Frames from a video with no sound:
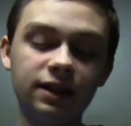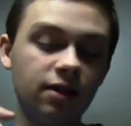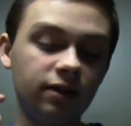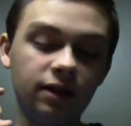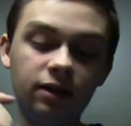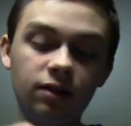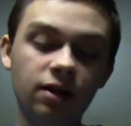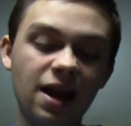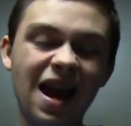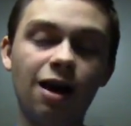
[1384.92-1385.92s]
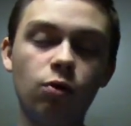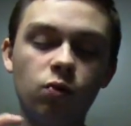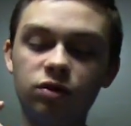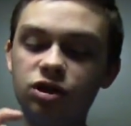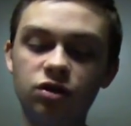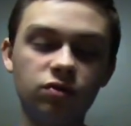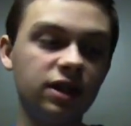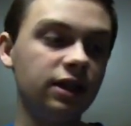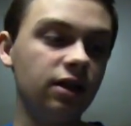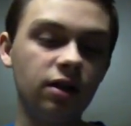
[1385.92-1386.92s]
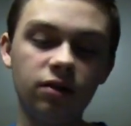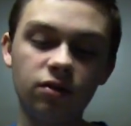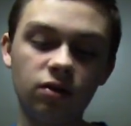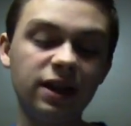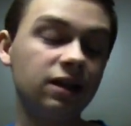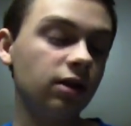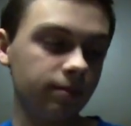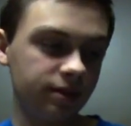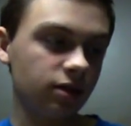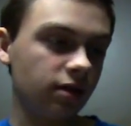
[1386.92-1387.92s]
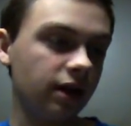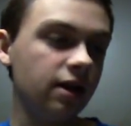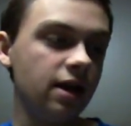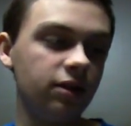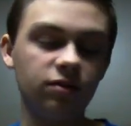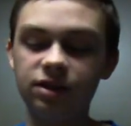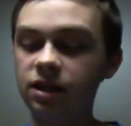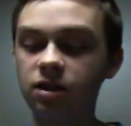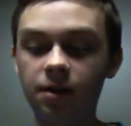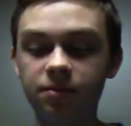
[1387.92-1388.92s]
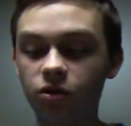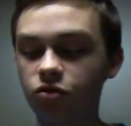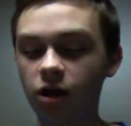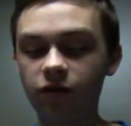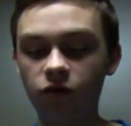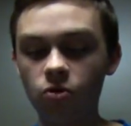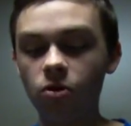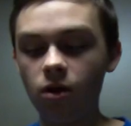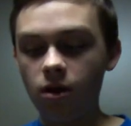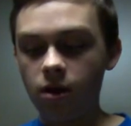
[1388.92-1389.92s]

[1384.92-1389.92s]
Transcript: down here out, which those E-clips, sorry, those E-clips are dreadful.